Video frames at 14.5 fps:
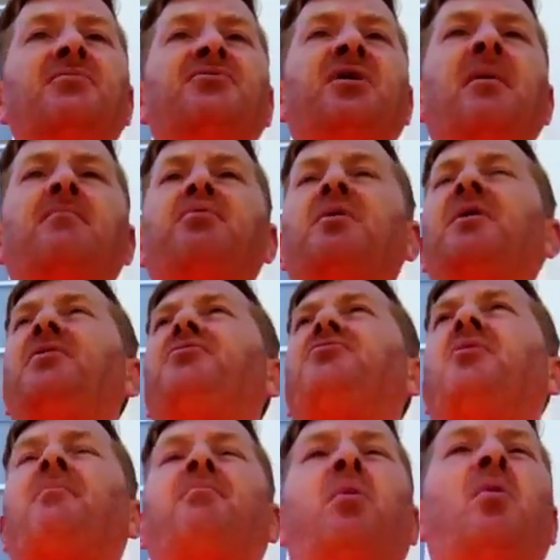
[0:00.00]
templates
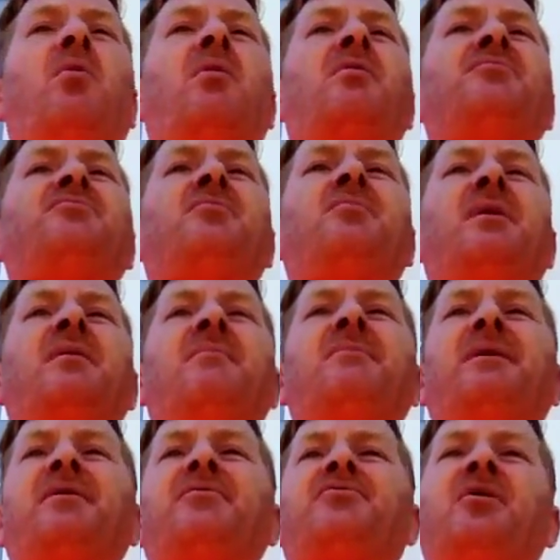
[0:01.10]
or boards or whatever
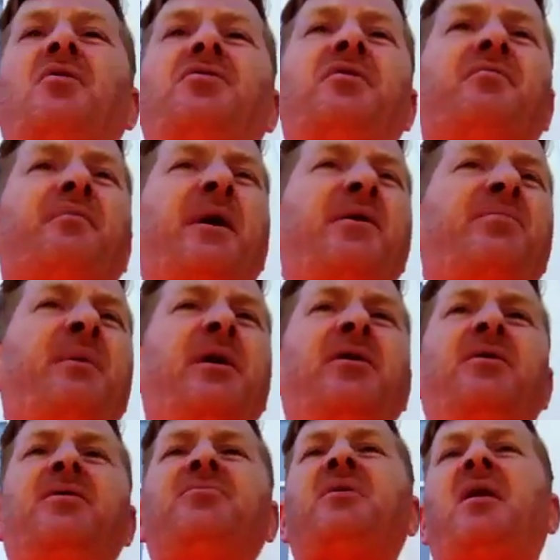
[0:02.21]
that show your face
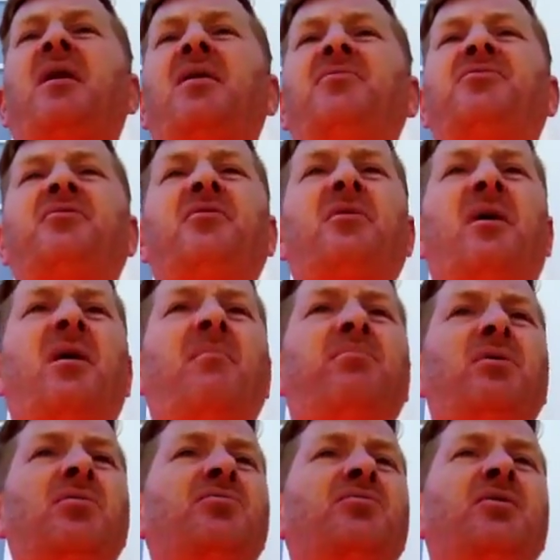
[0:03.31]
painting designs, your
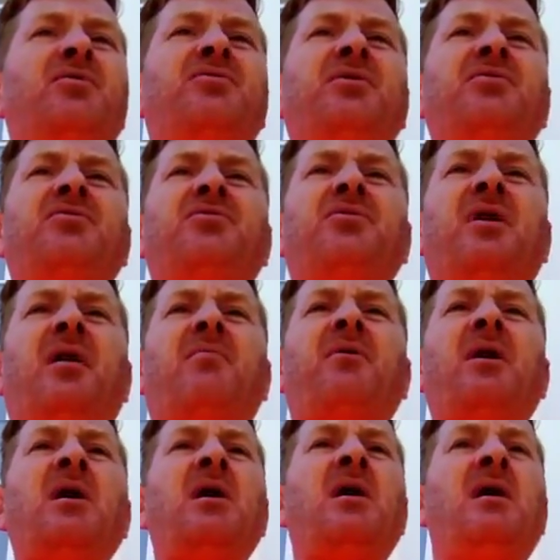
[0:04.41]
balloon twisting stuff.
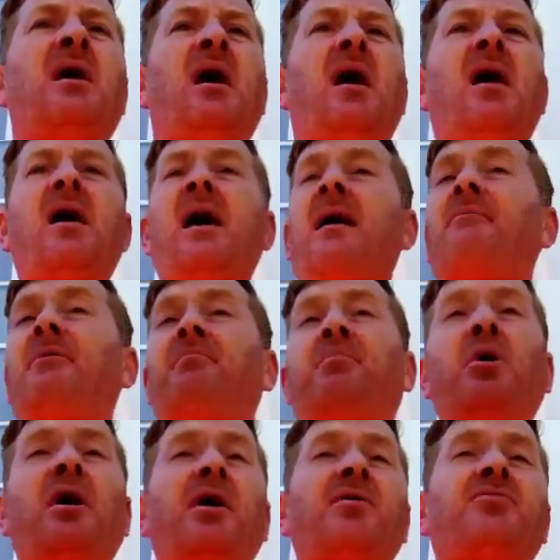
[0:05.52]
Have a
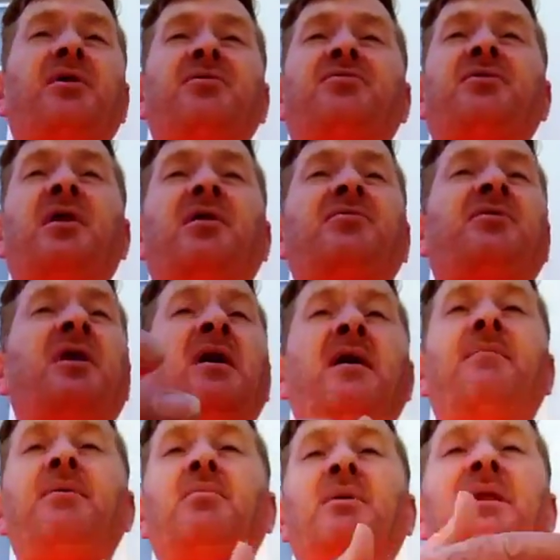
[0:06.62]
book that says
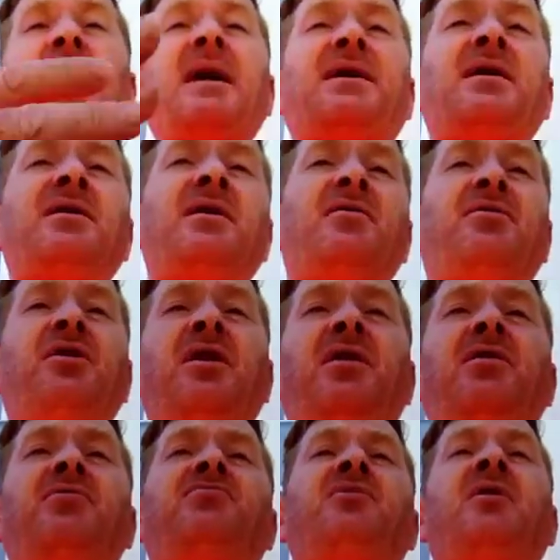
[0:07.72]
if you would like any of
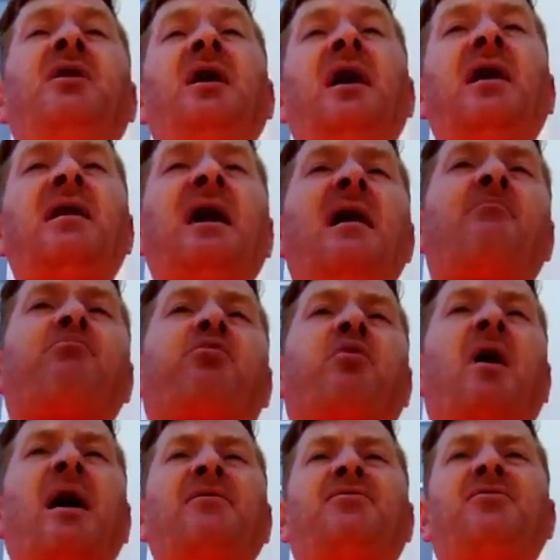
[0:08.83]
these and have
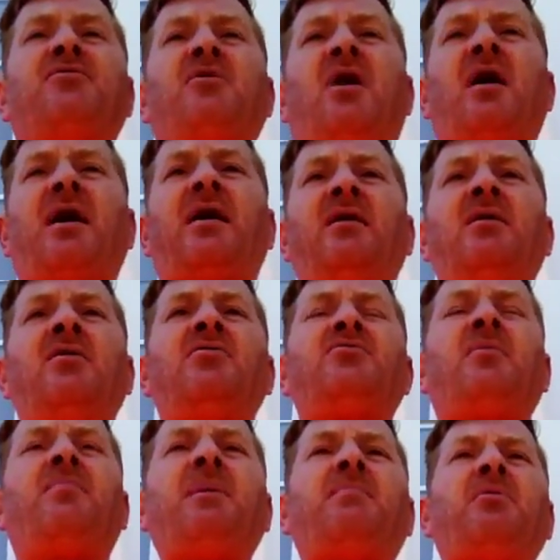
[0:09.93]
prices on it
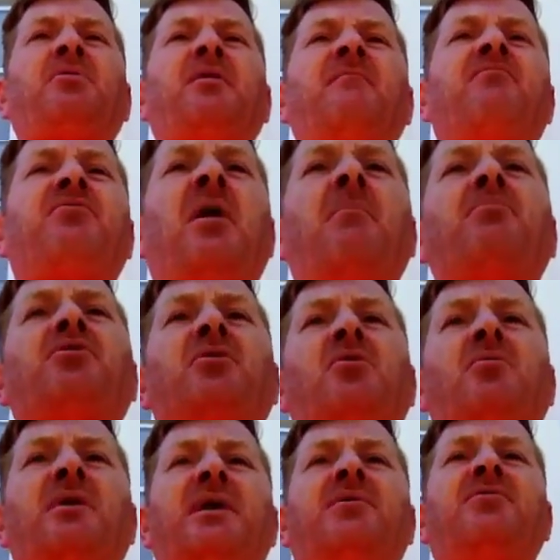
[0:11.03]
so people can thumb
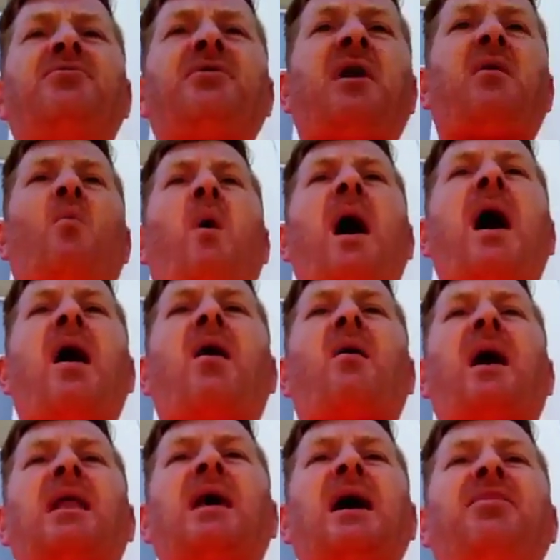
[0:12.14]
through it and say, wow,
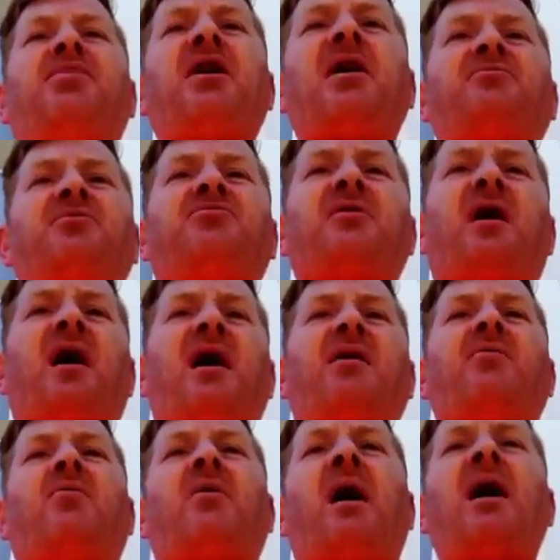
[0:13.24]
I like that
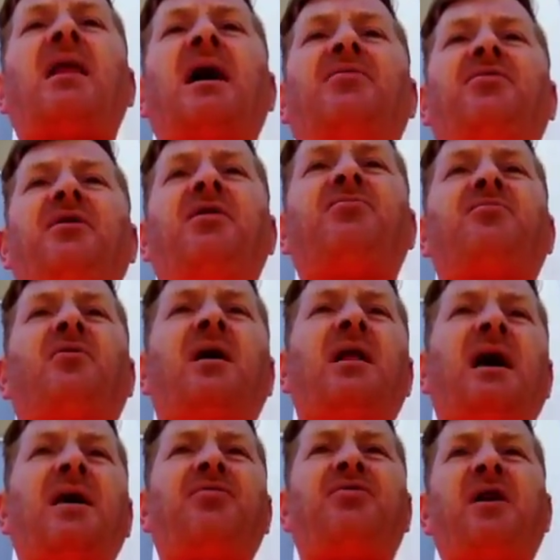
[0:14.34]
design, or I like this, or I
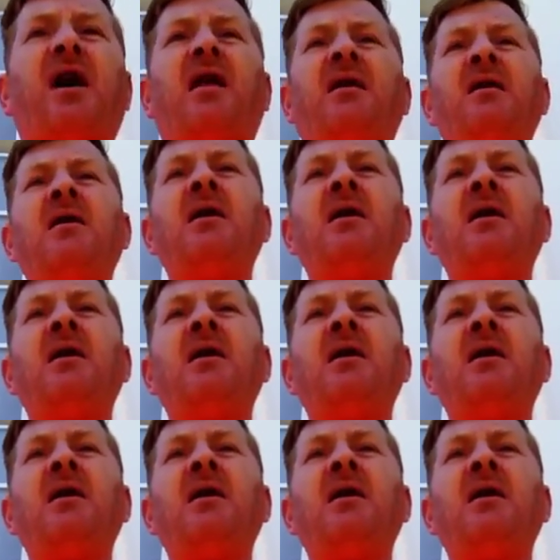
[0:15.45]
like that.